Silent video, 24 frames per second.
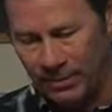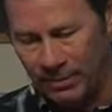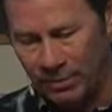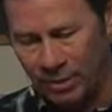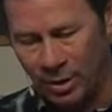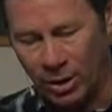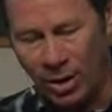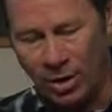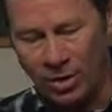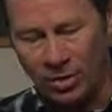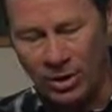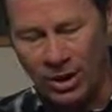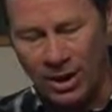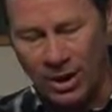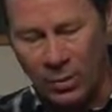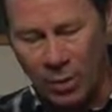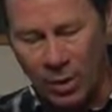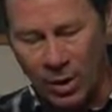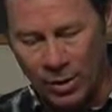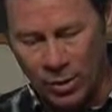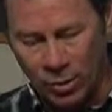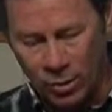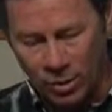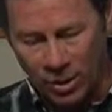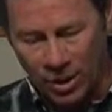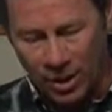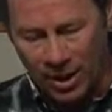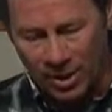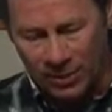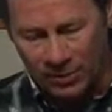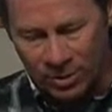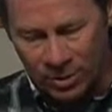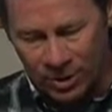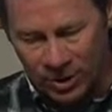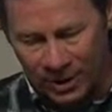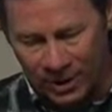because anyone who
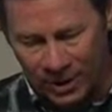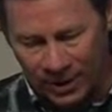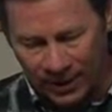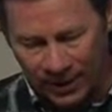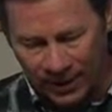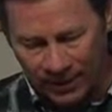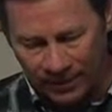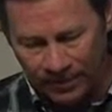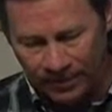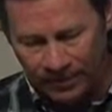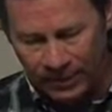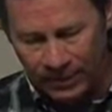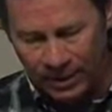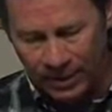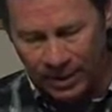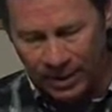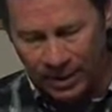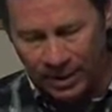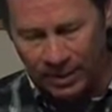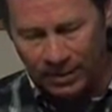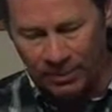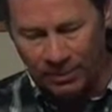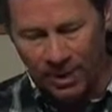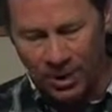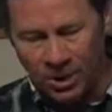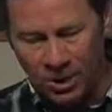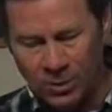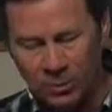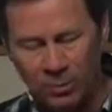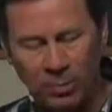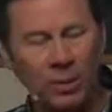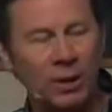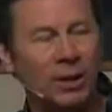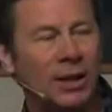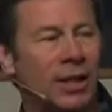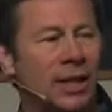comes to him
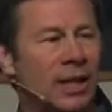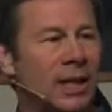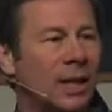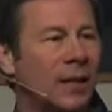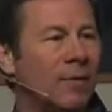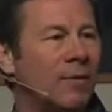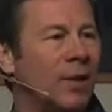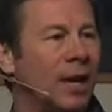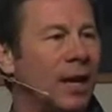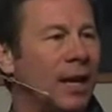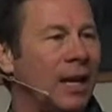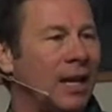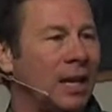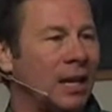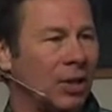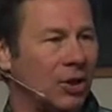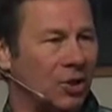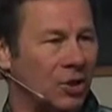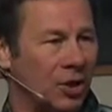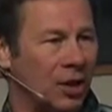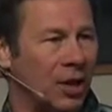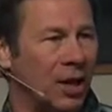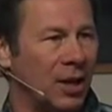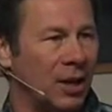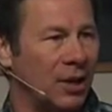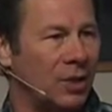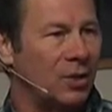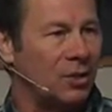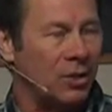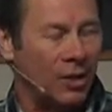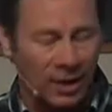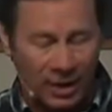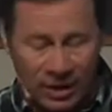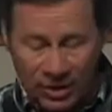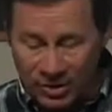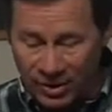must believe that he exists,
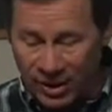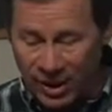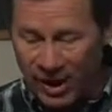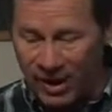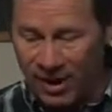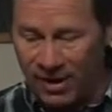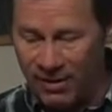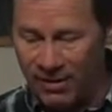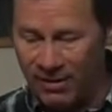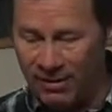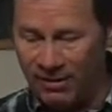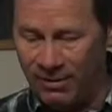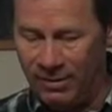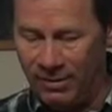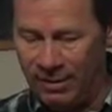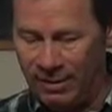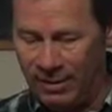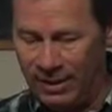that he's there,